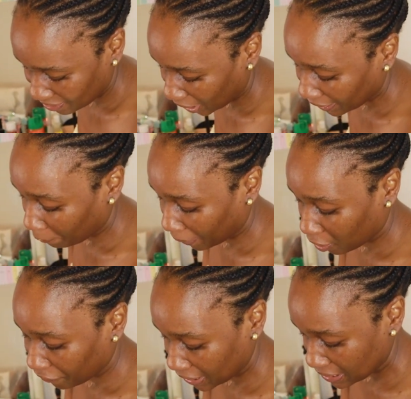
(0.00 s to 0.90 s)
so at the
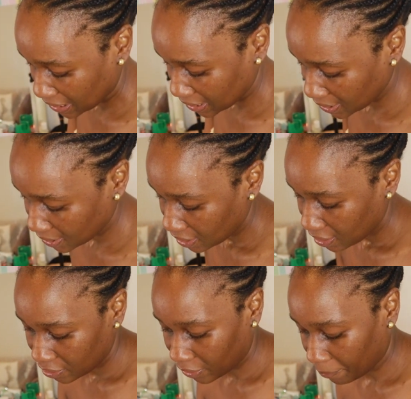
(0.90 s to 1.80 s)
back of the knees.
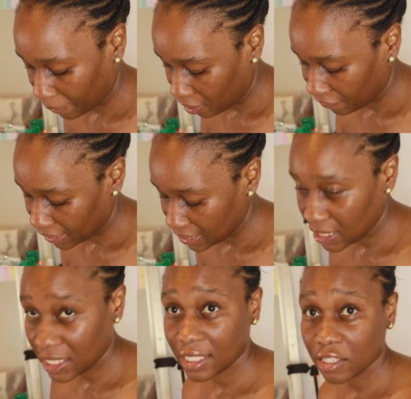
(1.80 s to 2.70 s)
So the back of the
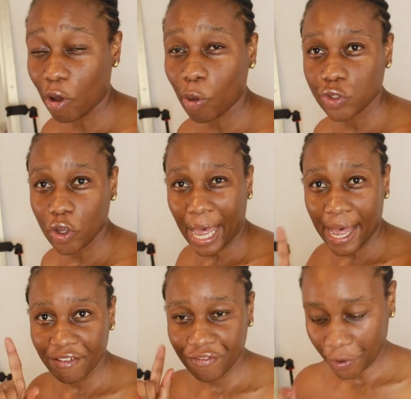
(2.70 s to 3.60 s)
knees is also
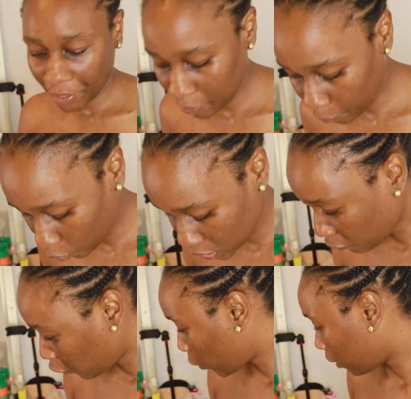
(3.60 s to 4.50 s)
a very
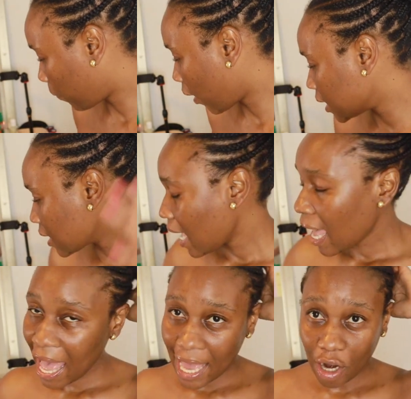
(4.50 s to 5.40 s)
important focal point.
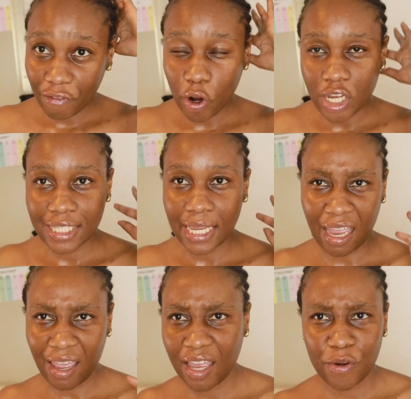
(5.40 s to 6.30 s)
And of course the
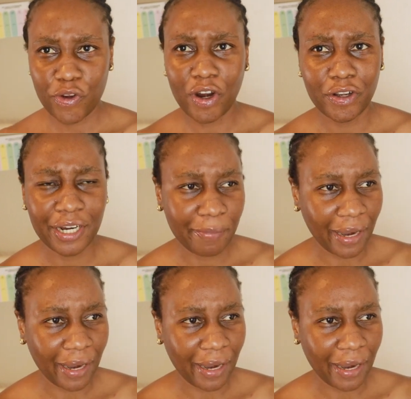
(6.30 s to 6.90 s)
hair, and we're not going to